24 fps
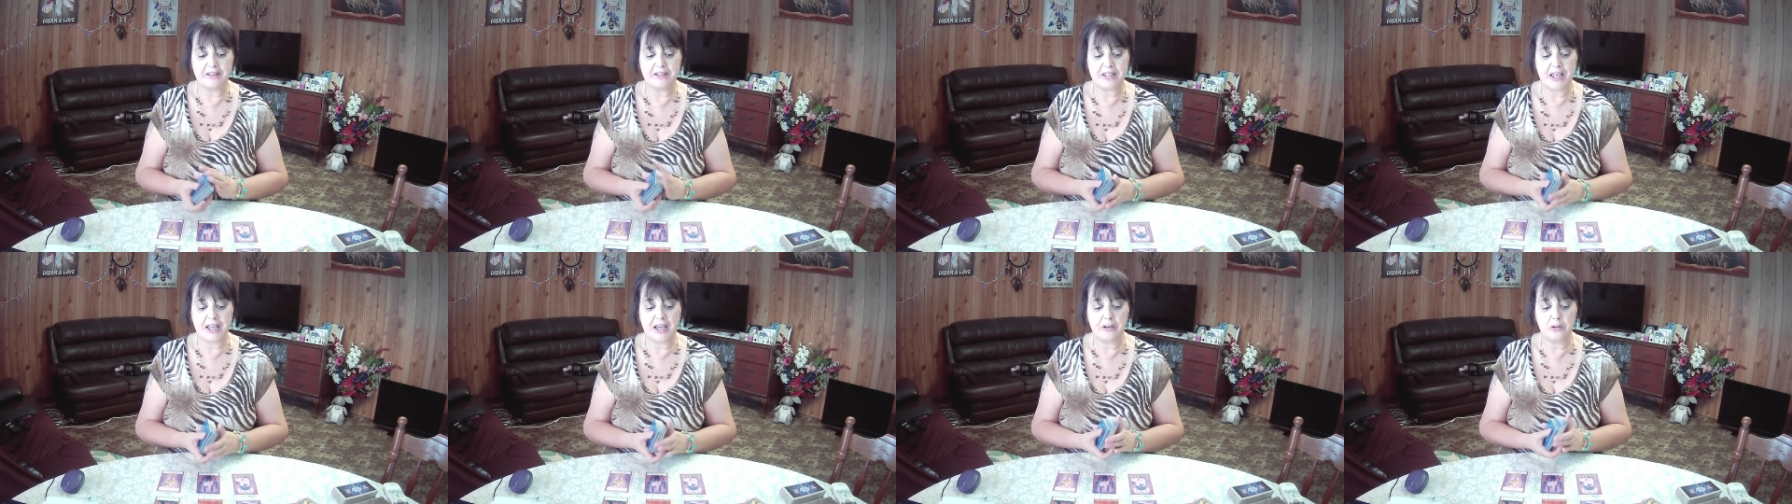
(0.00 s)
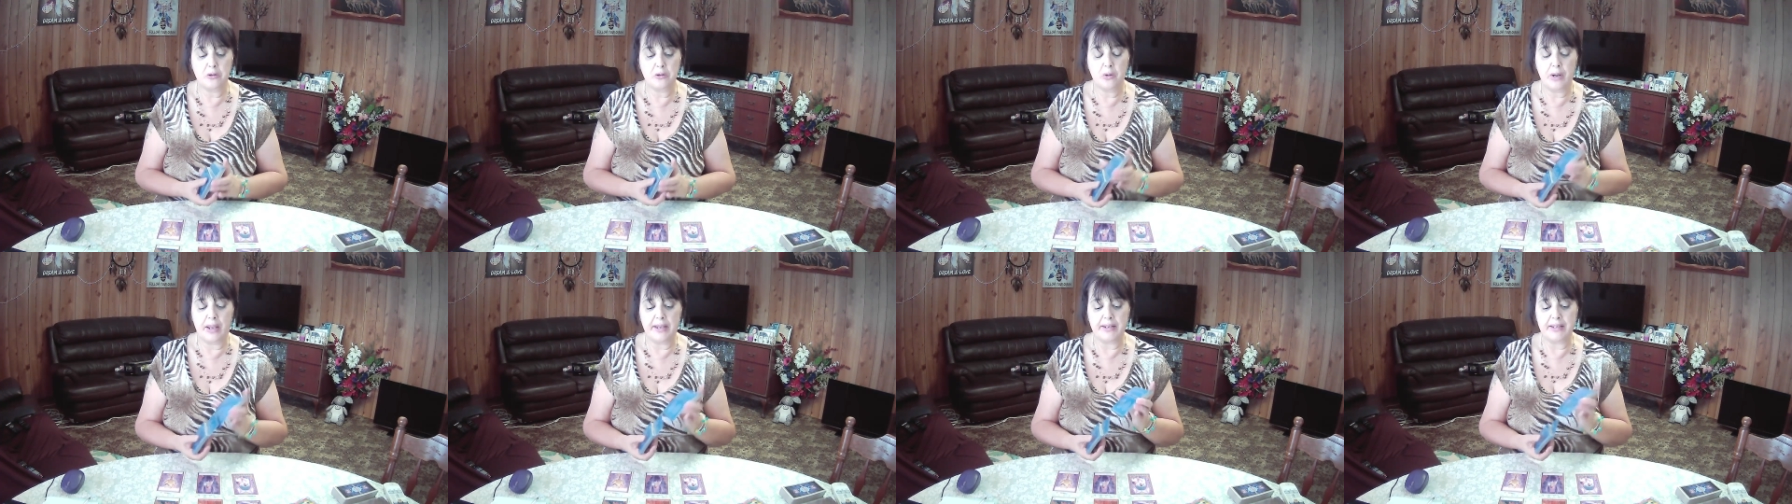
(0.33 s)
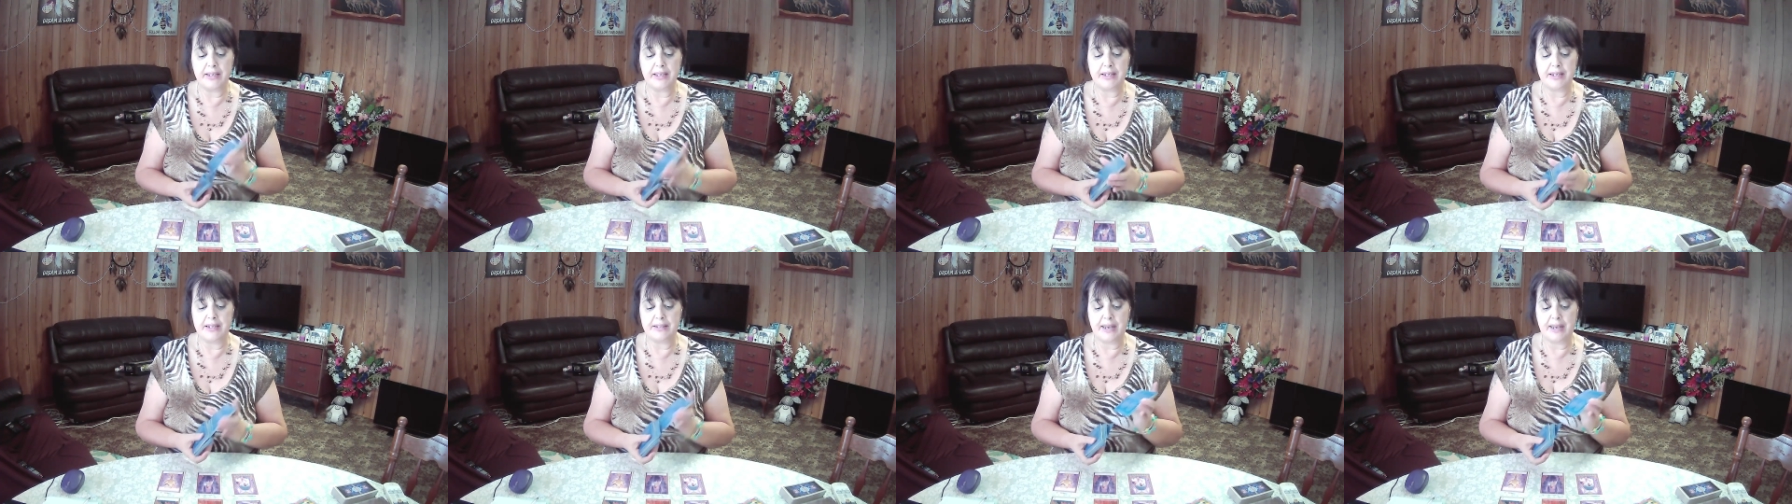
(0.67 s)
tunnel and
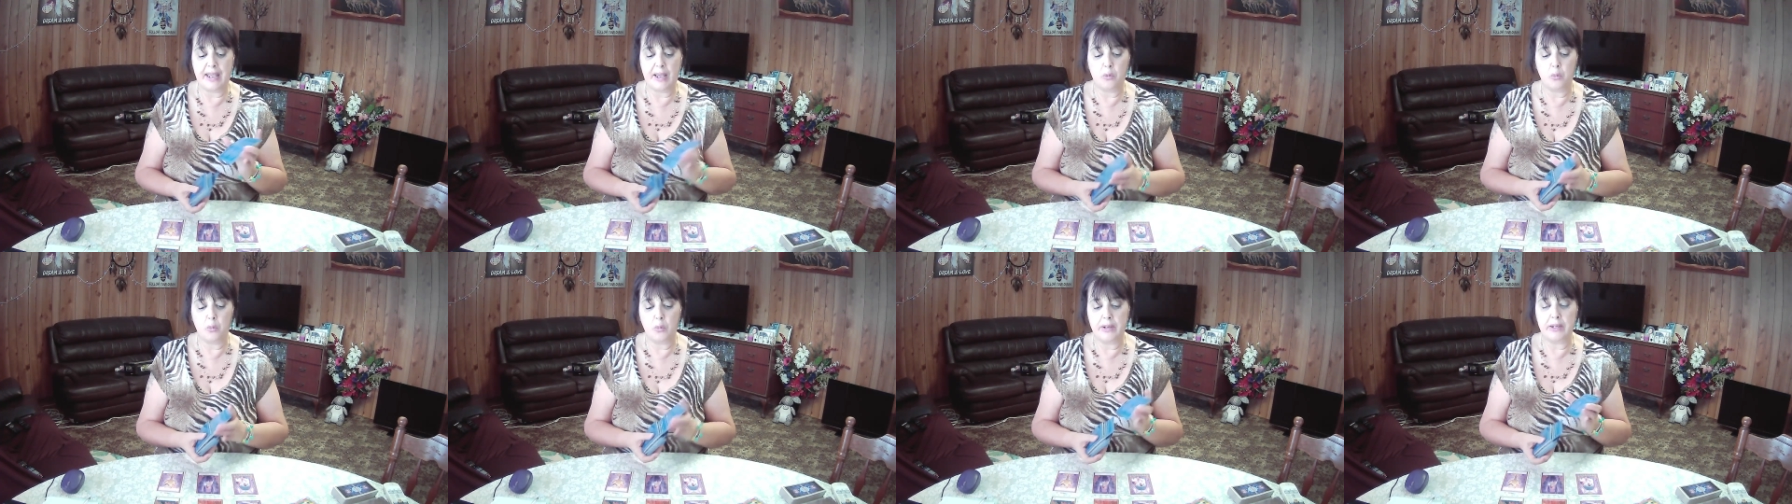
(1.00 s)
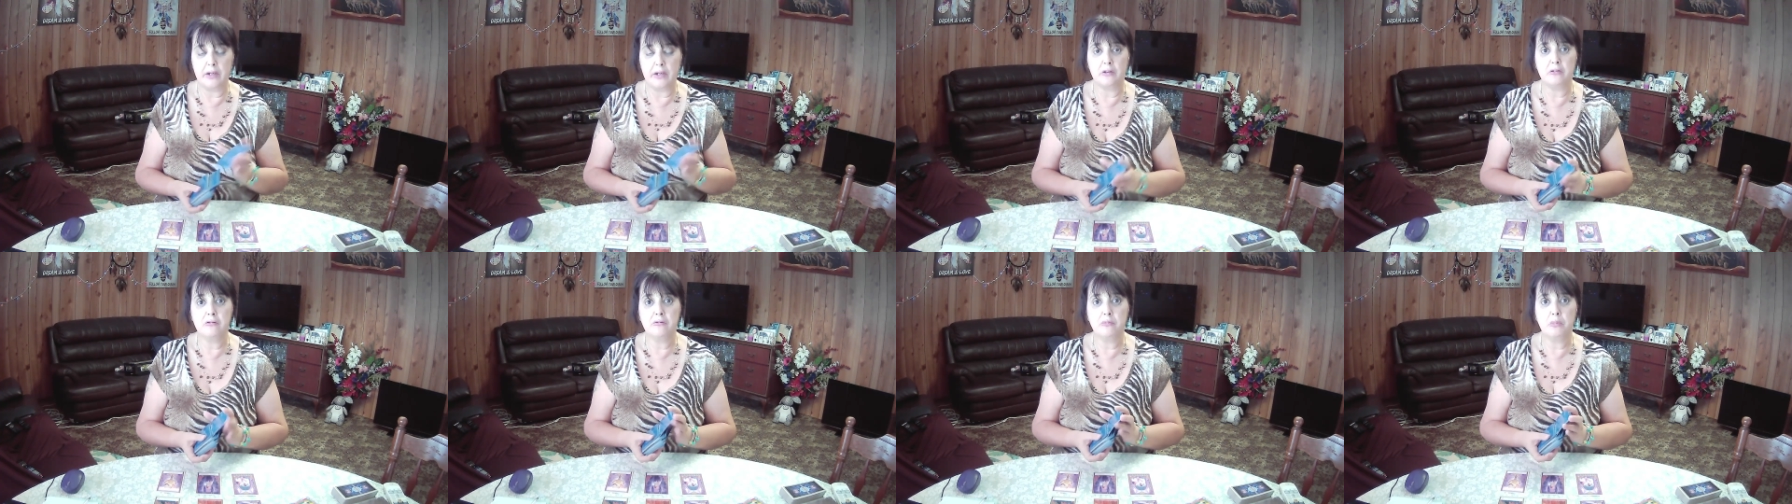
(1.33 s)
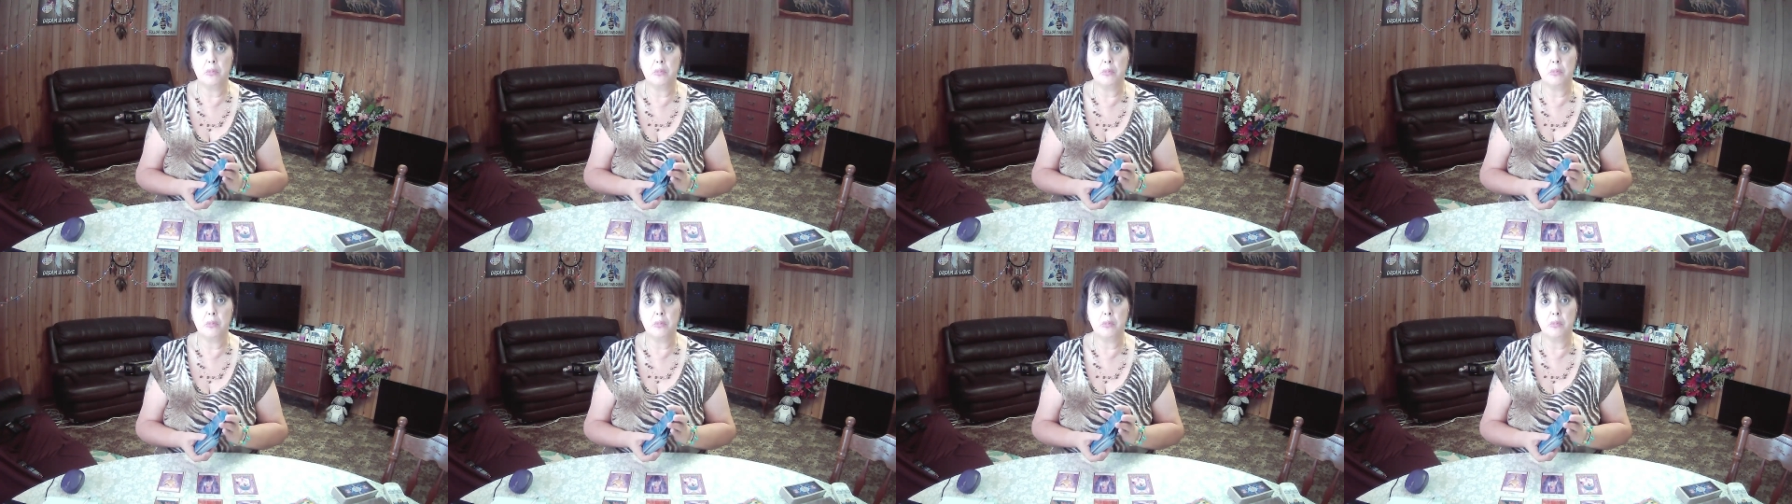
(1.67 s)
getting that wheel